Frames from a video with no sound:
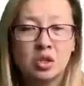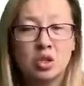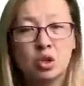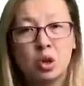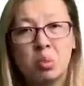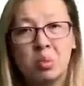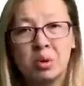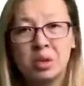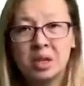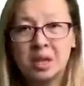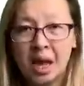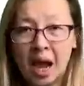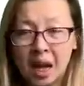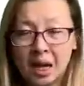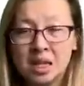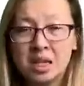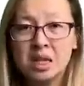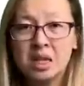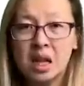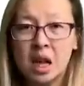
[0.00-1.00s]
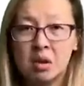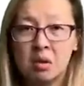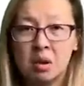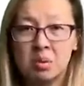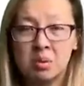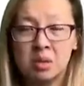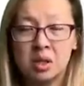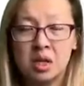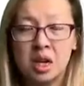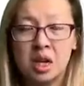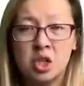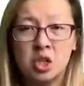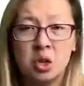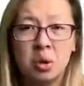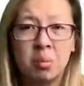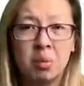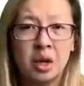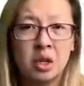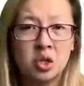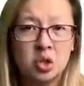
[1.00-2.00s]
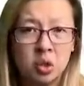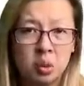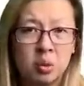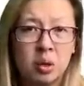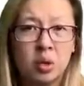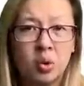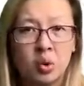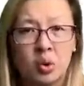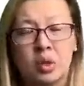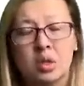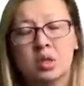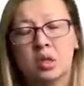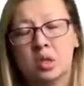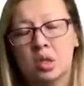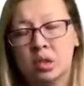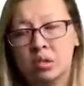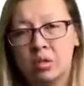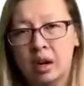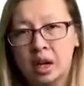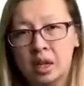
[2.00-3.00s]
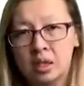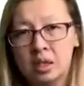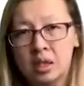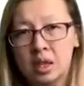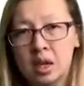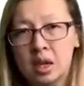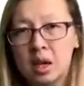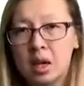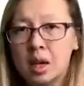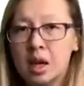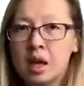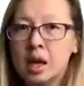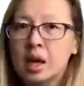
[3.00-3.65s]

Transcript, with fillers: So, protecting that reputation by doing audits correctly